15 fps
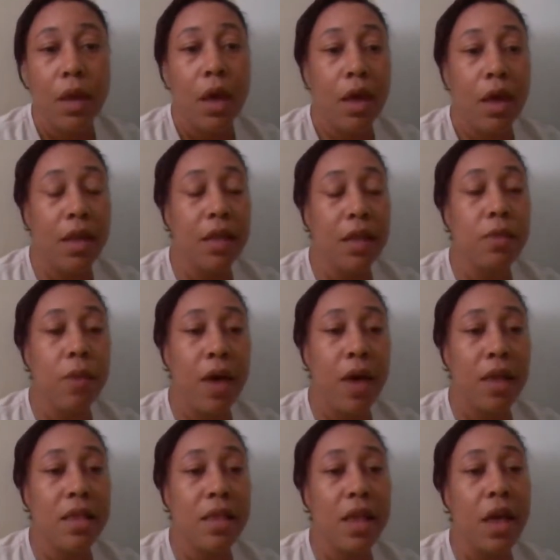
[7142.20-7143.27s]
And that's why
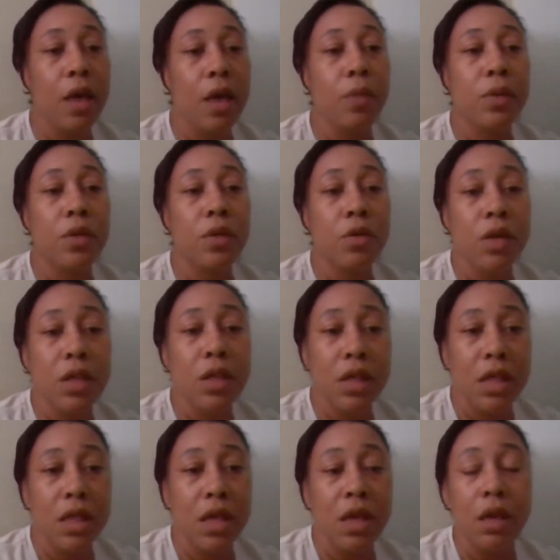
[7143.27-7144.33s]
I said it was good to
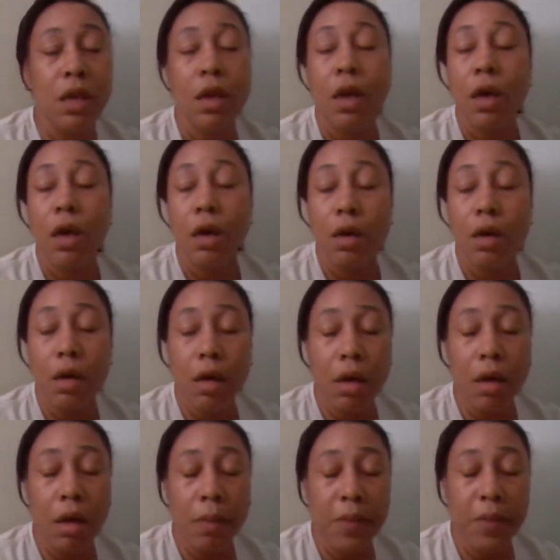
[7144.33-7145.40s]
see
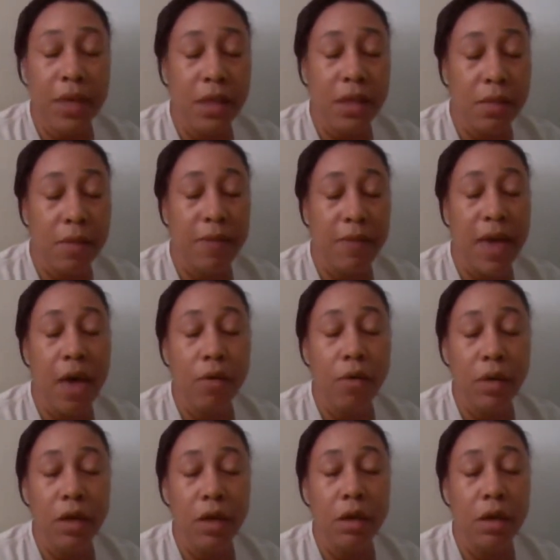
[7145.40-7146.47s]
P. Smith out
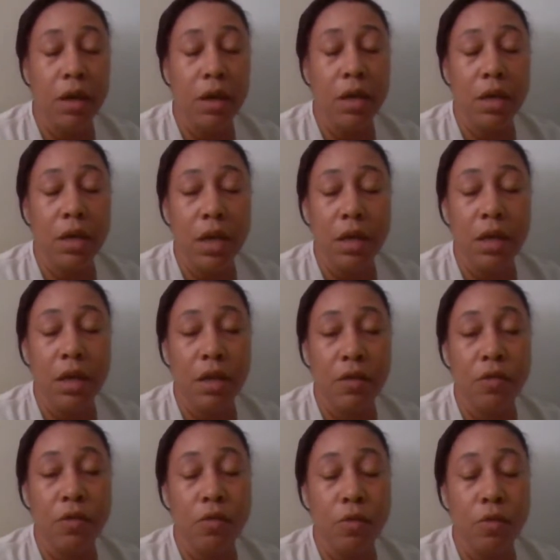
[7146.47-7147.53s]
here in the
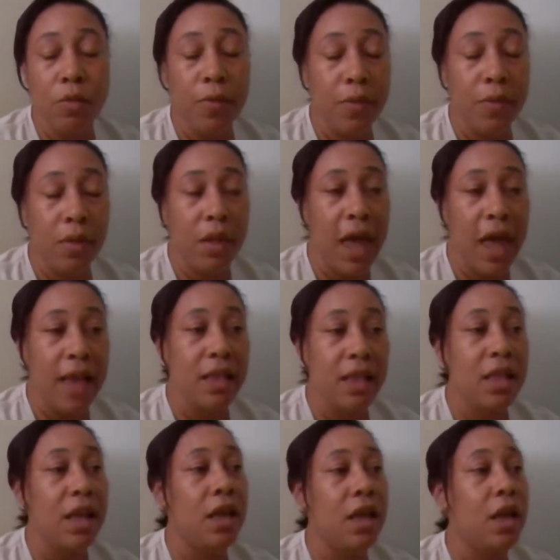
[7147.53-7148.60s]
tube last
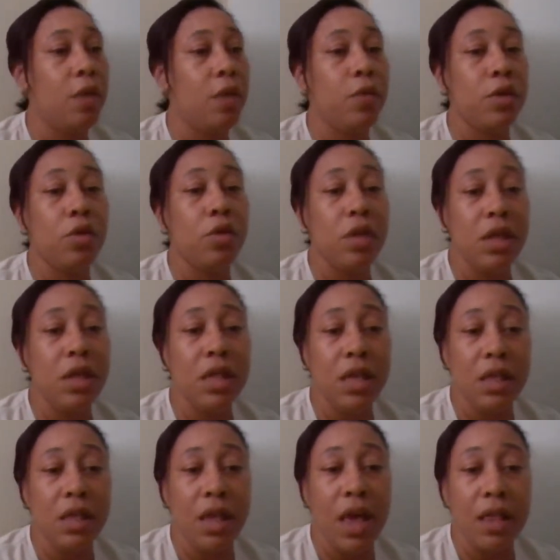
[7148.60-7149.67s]
night. It was good to see
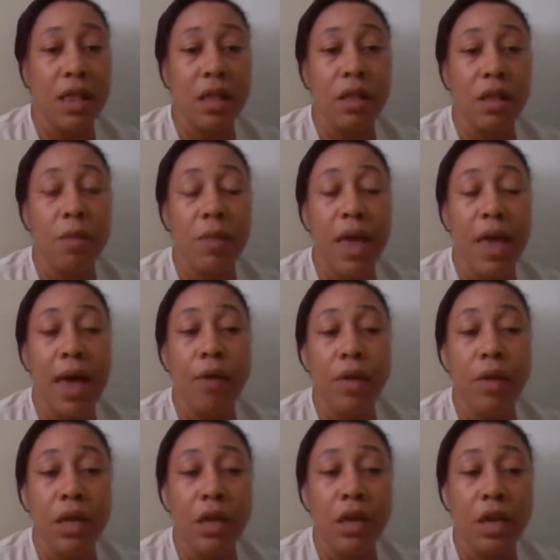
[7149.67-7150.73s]
Sky's the Limit out
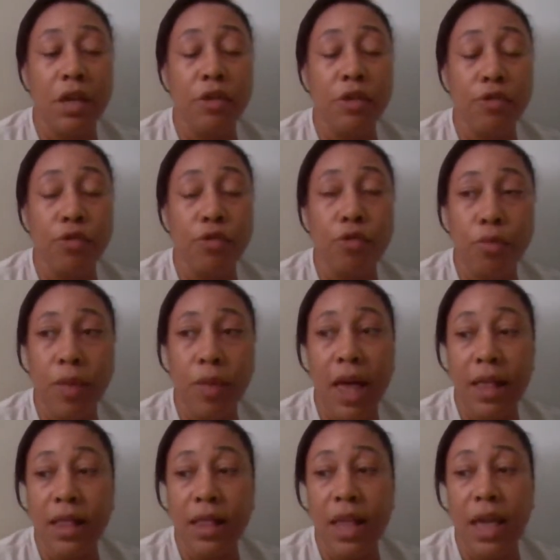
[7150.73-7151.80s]
here in the tube
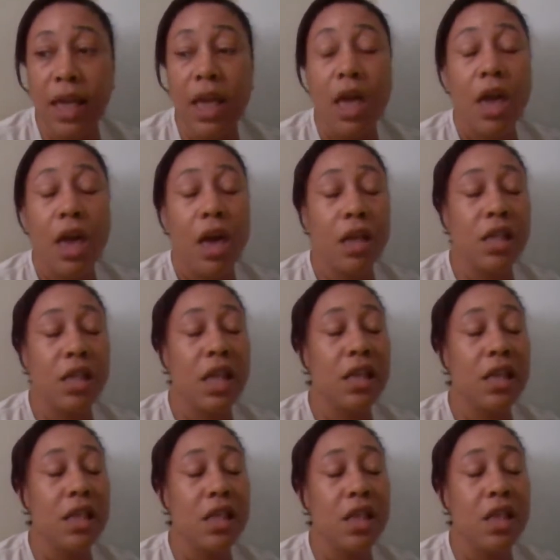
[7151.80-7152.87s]
last night. It's nice
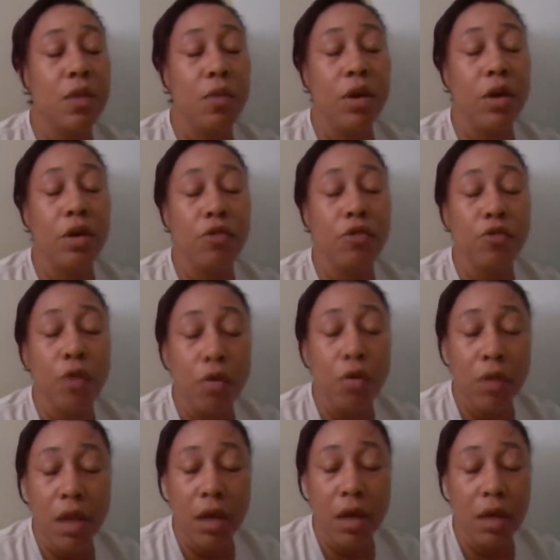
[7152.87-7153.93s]
to see when
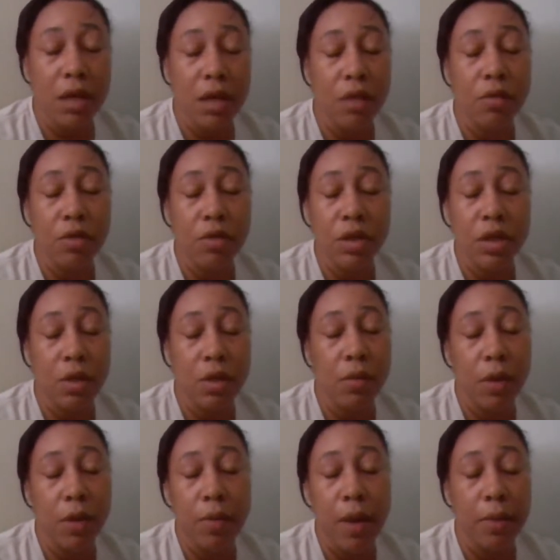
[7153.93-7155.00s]
Controller, because I know she's
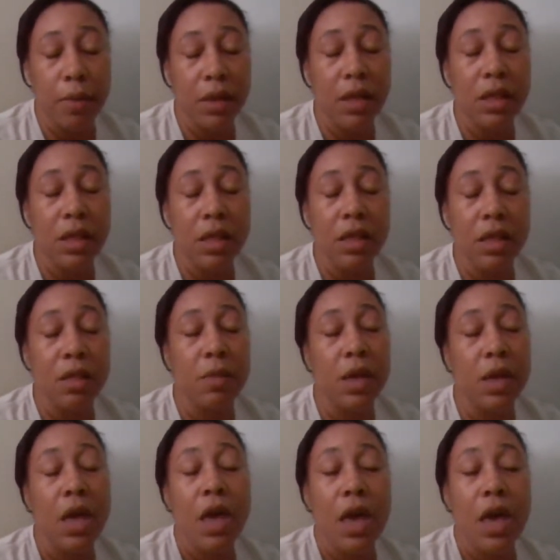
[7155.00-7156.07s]
somewhere probably listening to
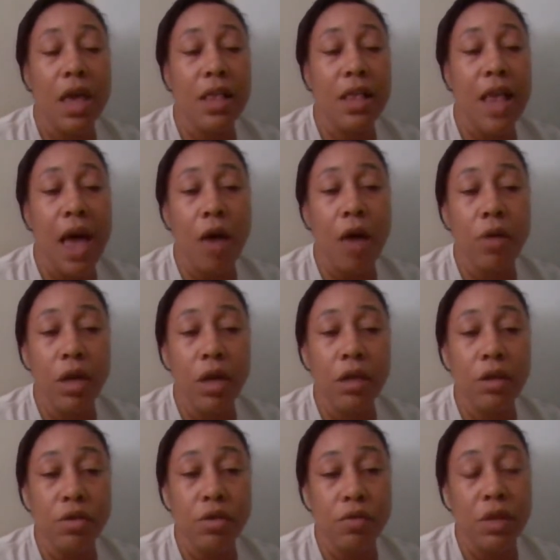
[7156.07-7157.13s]
me, is out in
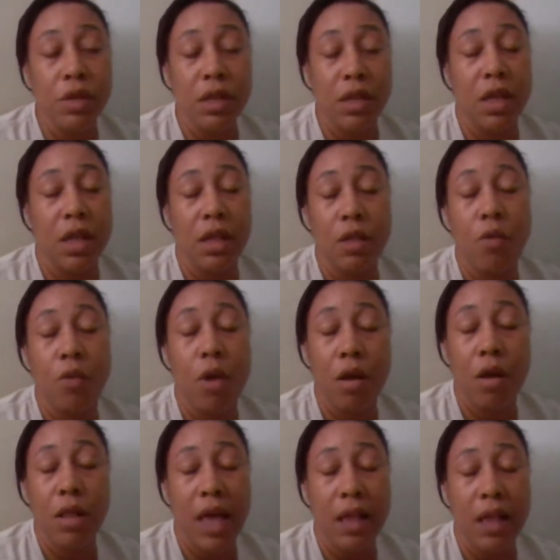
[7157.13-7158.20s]
the streets. And I saw her
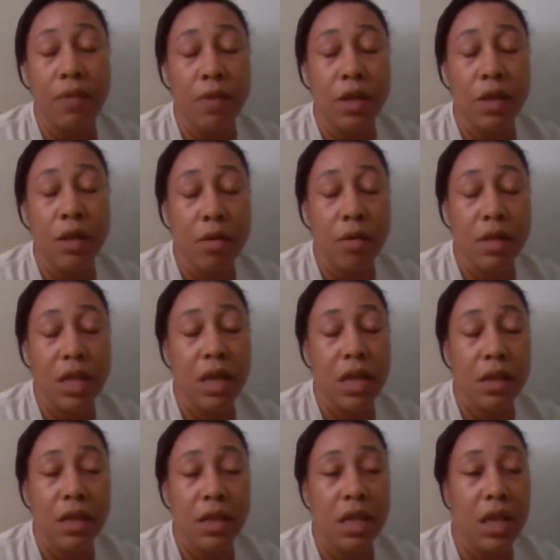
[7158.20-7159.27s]
last video
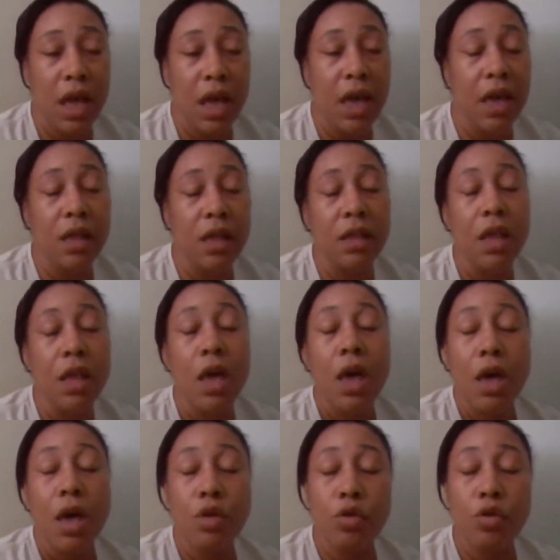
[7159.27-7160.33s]
saying the end,
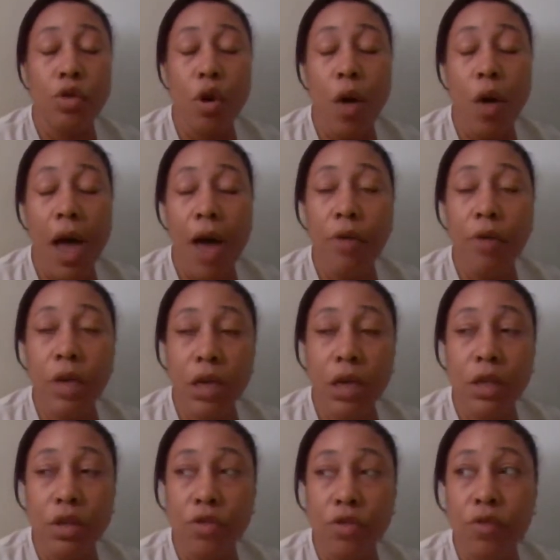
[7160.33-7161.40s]
out here in
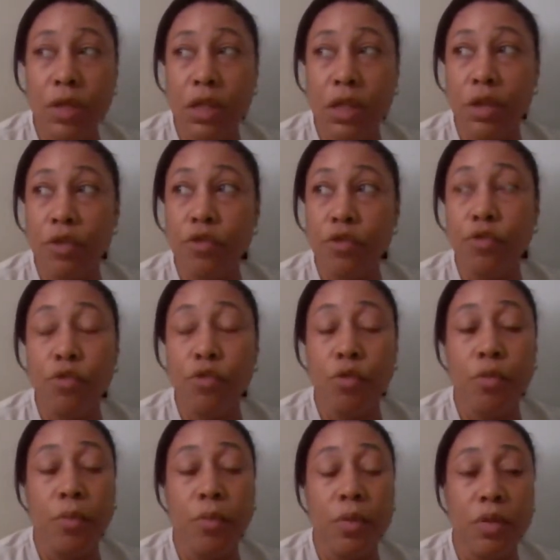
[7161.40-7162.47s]
the streets in the
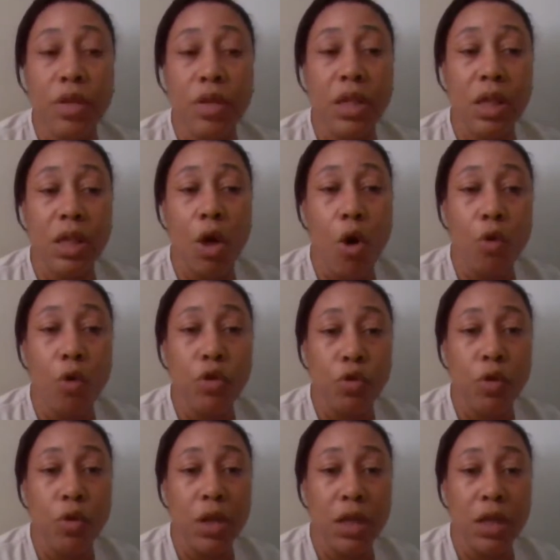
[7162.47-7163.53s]
tube, just holding
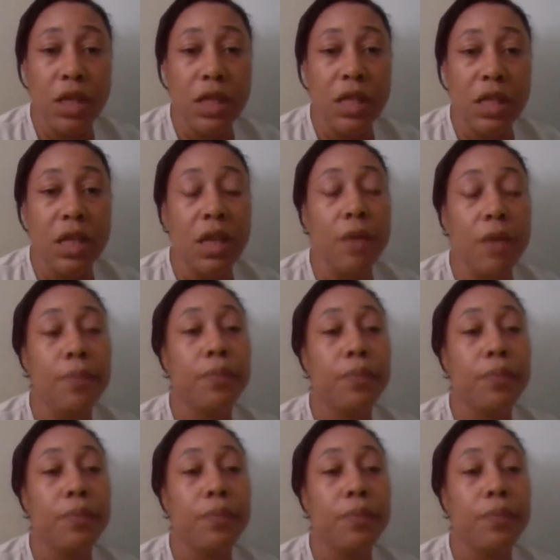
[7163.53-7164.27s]
on and listening,